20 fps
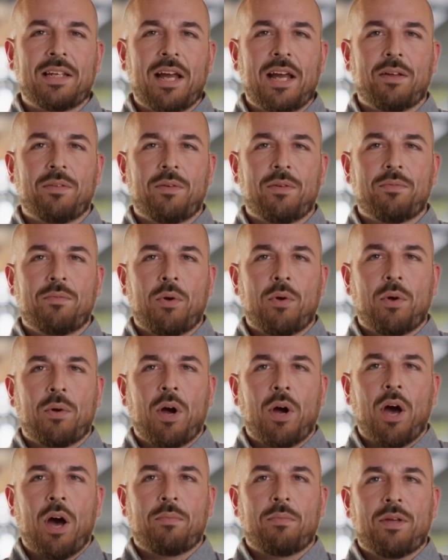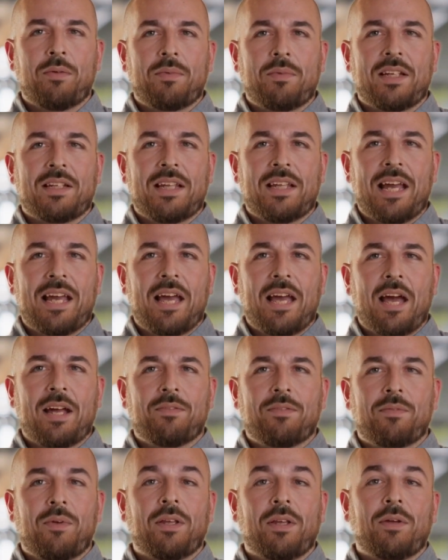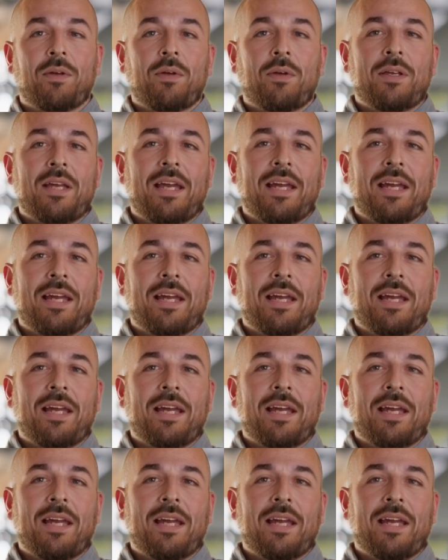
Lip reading: down the full OmniMint AI funnel